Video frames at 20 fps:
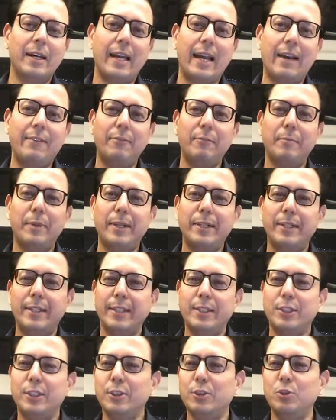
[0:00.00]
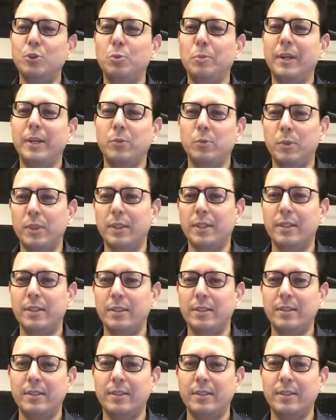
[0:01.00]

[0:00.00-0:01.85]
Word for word: have a meditation room at work